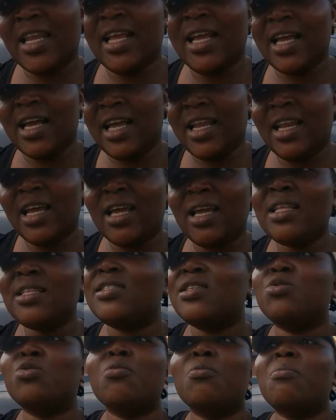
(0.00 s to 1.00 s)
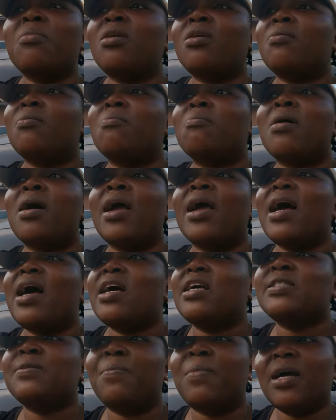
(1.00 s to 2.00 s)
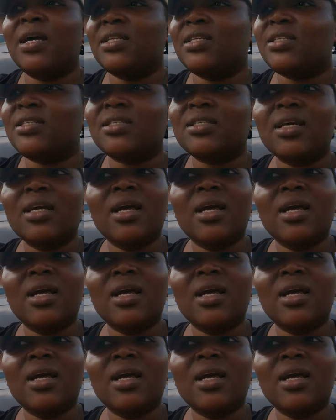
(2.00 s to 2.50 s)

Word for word: and a Ghanaian. Into me, my husband,